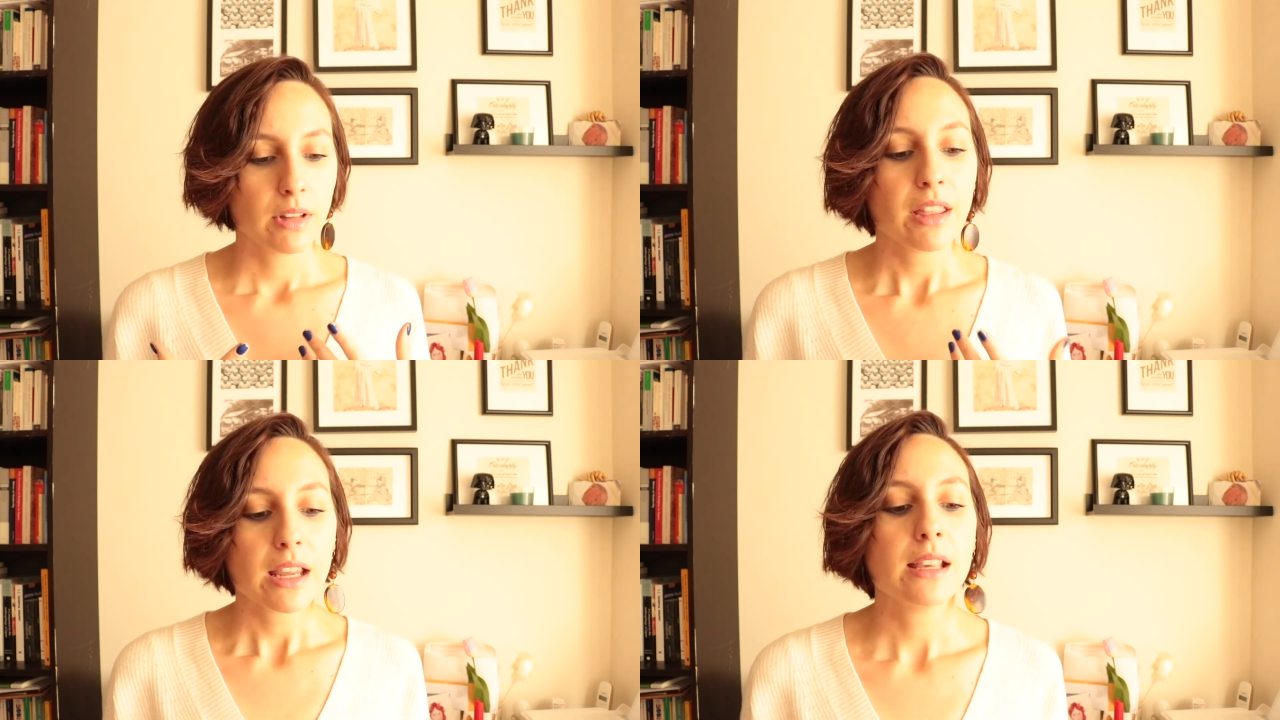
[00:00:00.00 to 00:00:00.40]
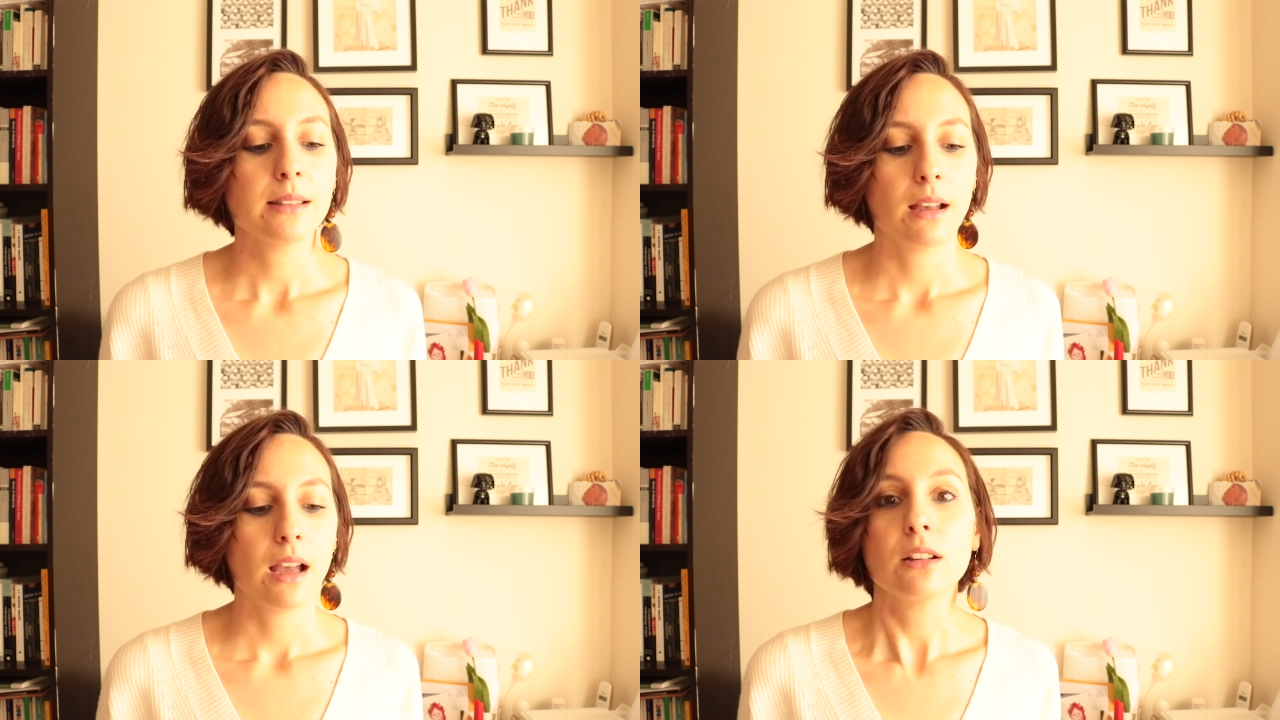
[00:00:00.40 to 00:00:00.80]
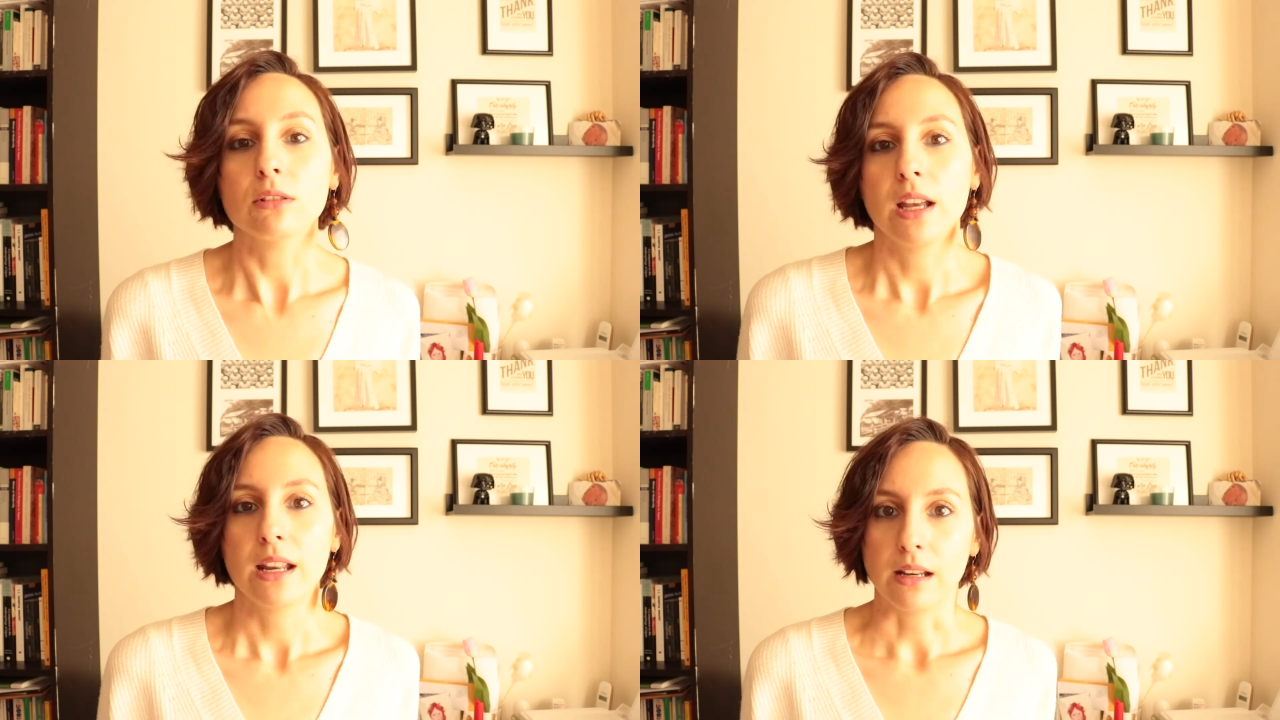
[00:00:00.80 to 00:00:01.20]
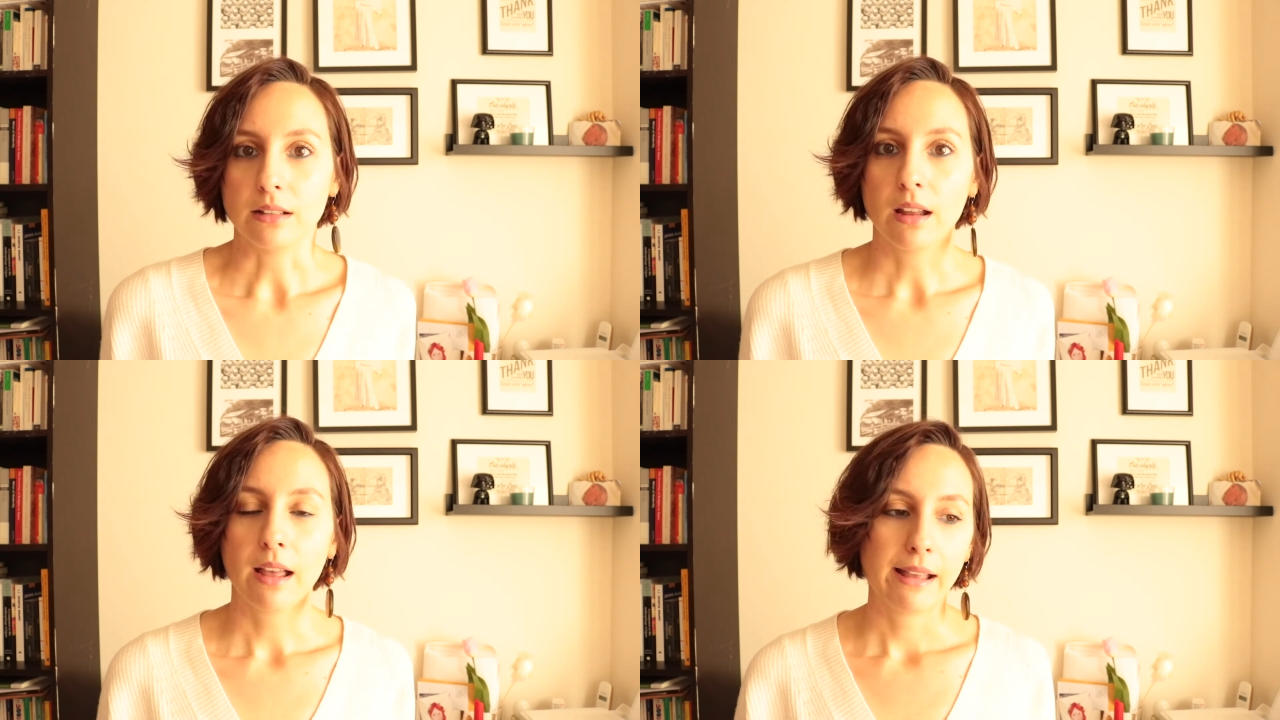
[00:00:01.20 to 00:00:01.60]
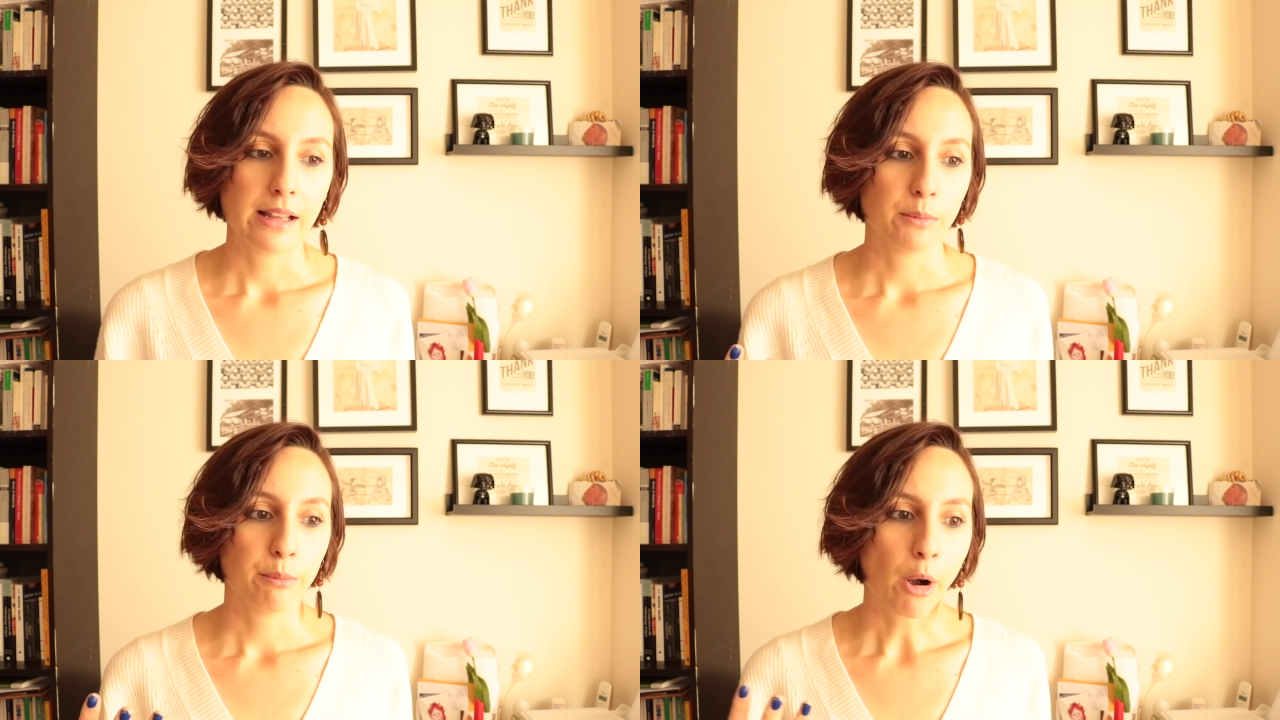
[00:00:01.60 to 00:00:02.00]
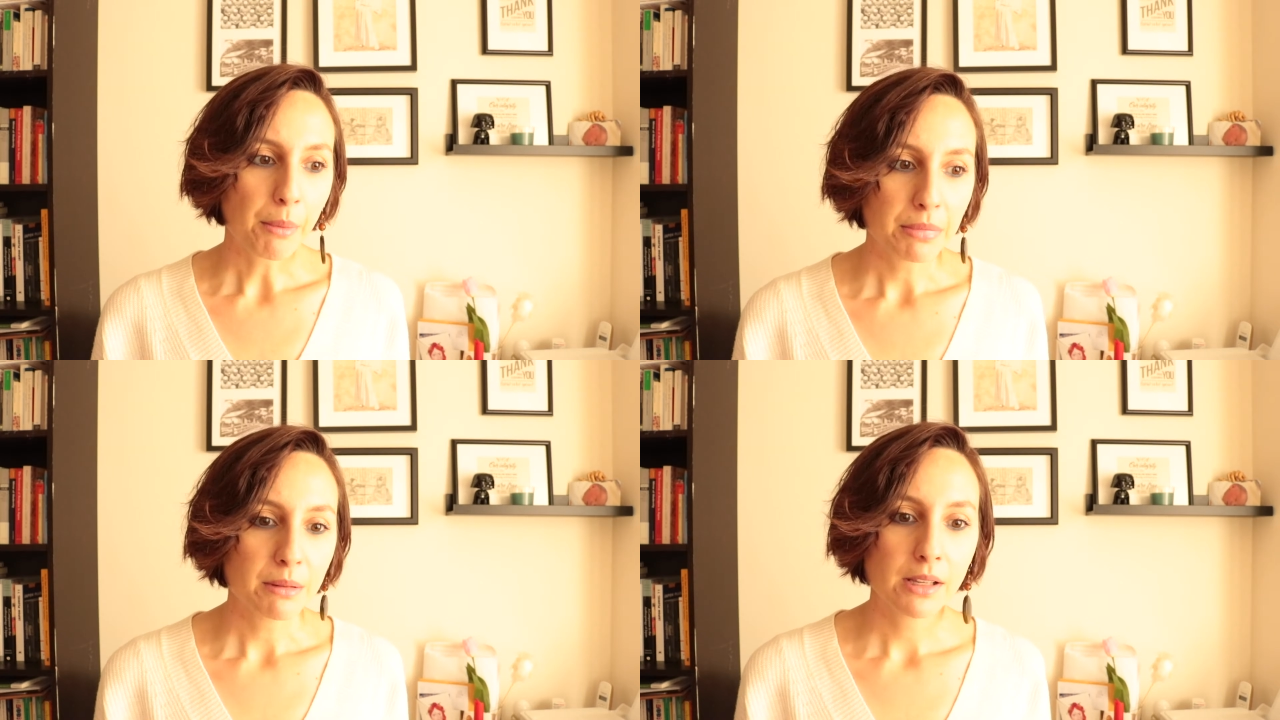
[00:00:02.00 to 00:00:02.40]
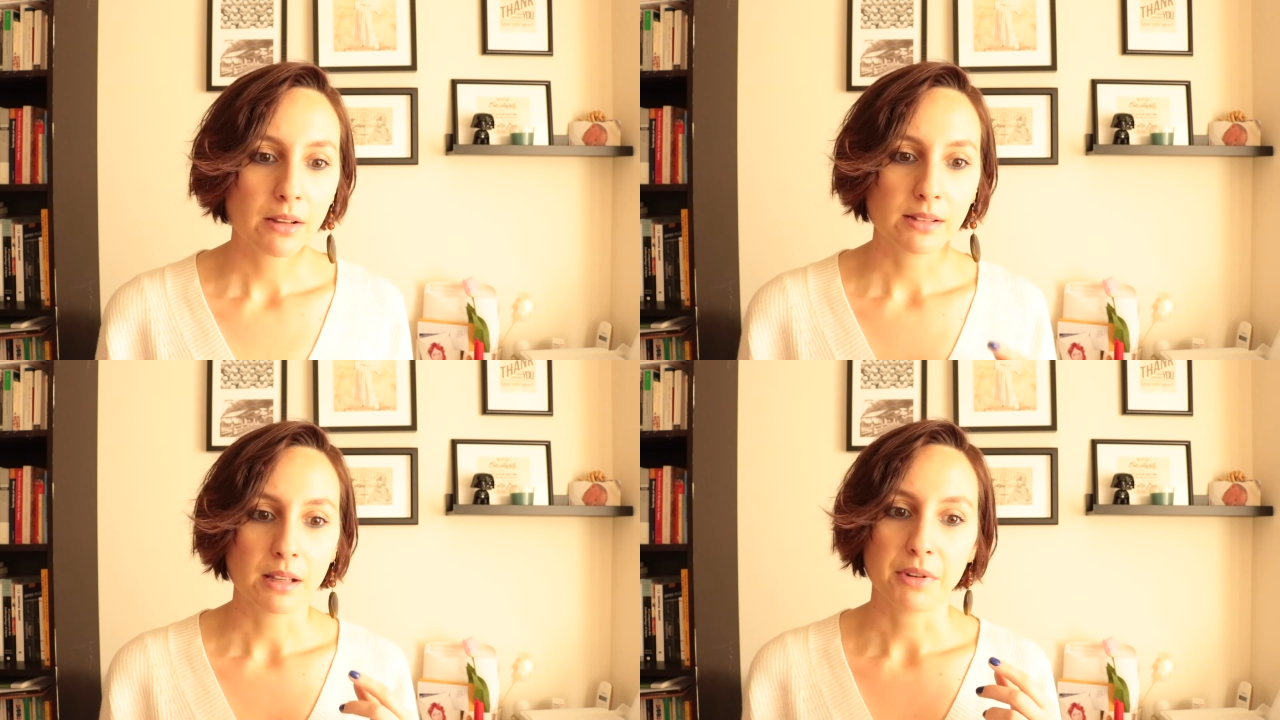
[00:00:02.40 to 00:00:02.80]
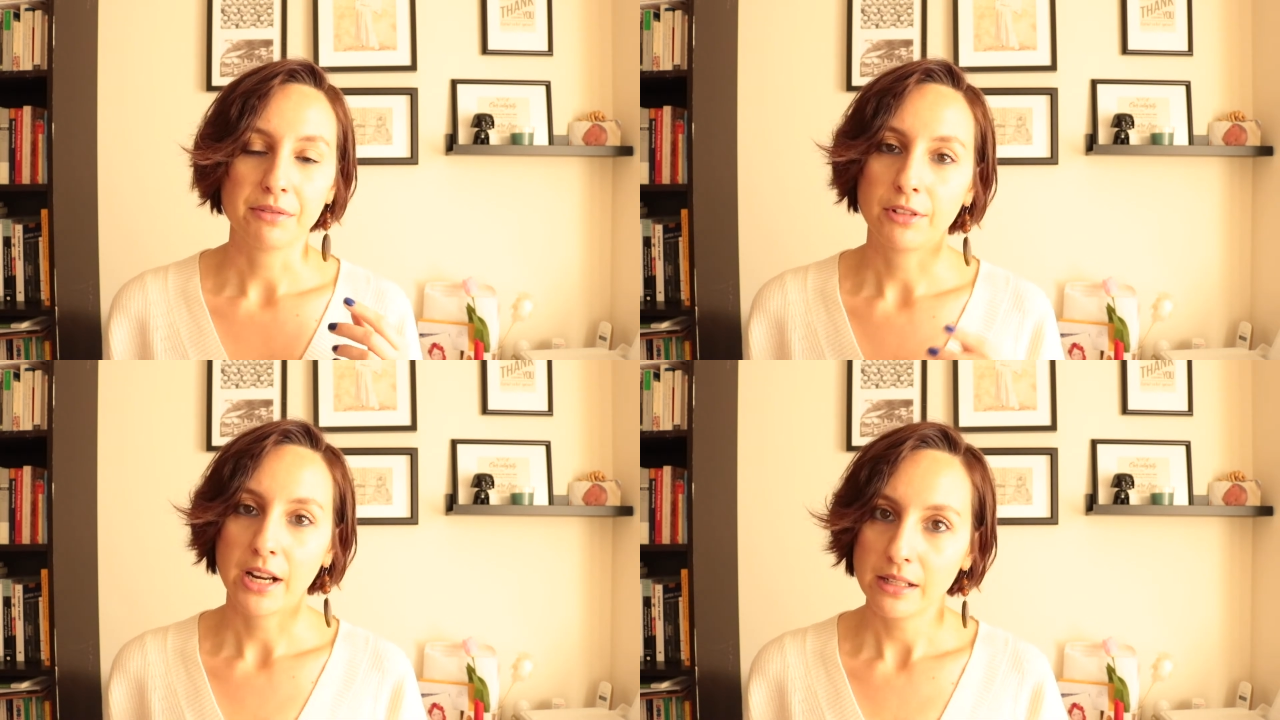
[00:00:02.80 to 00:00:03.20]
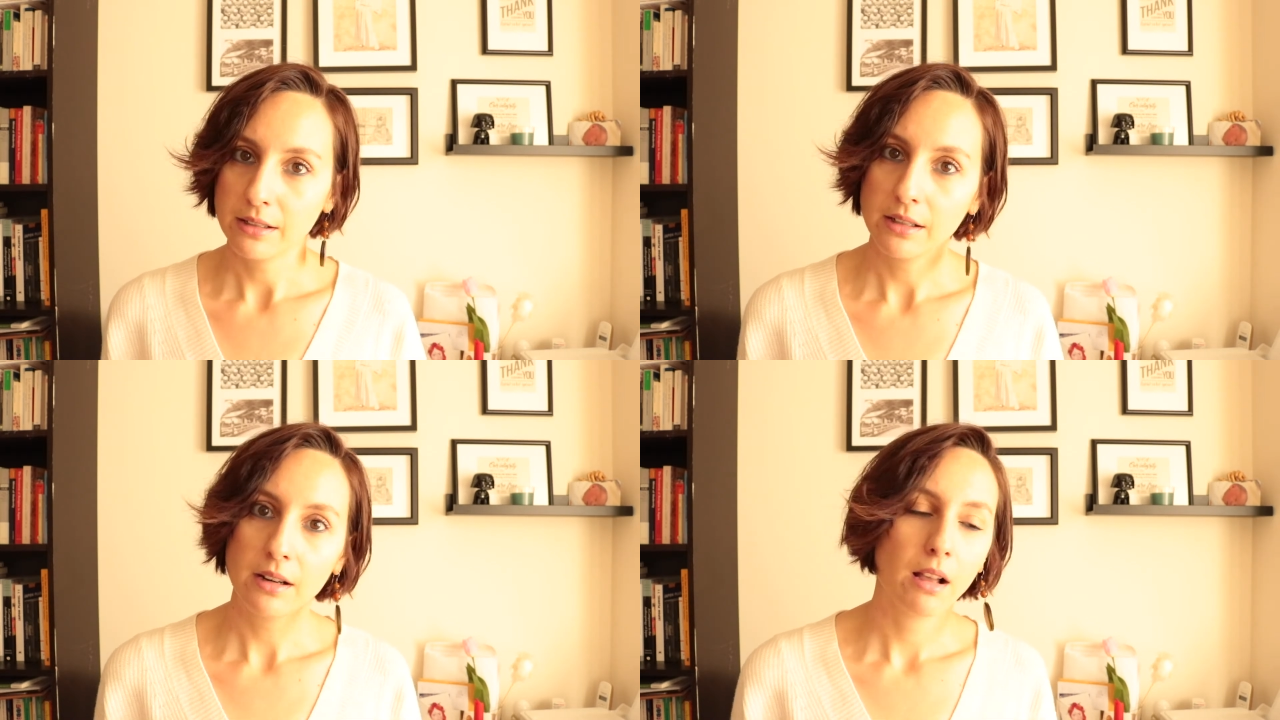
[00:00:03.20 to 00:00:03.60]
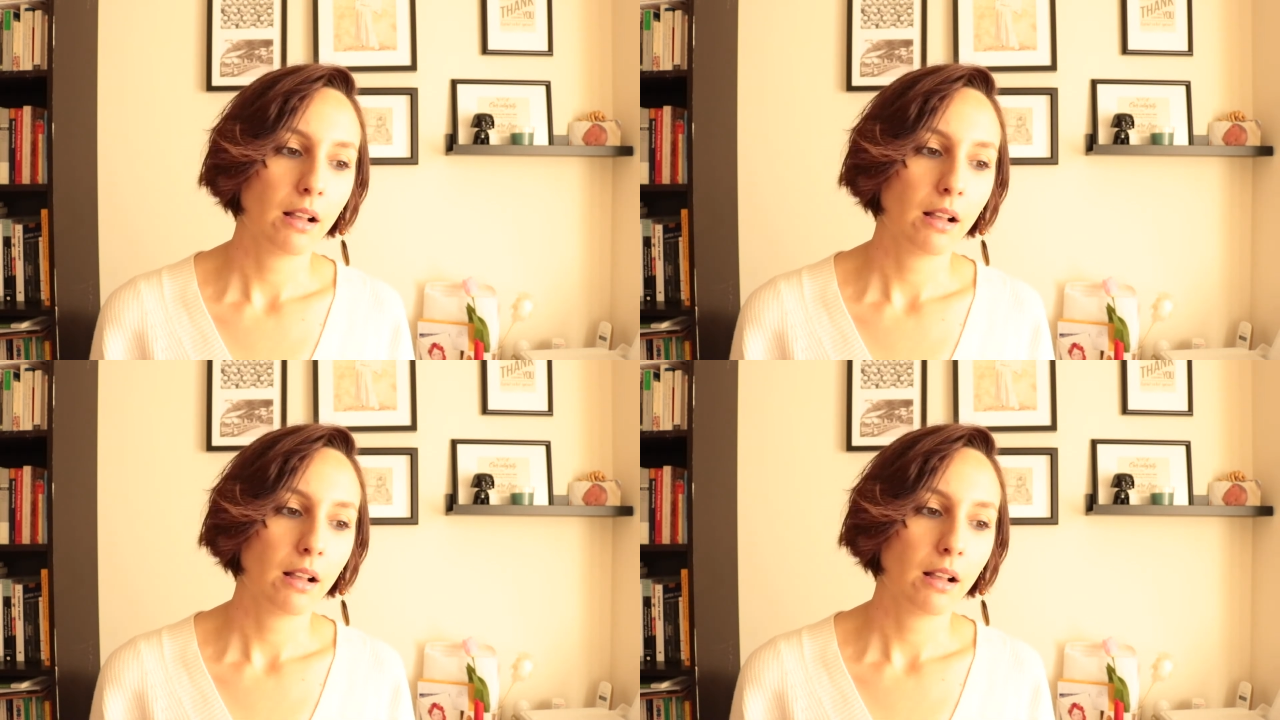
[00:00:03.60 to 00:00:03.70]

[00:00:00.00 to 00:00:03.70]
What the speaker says: The thing is, I could get in, and probably because I'm a foreigner,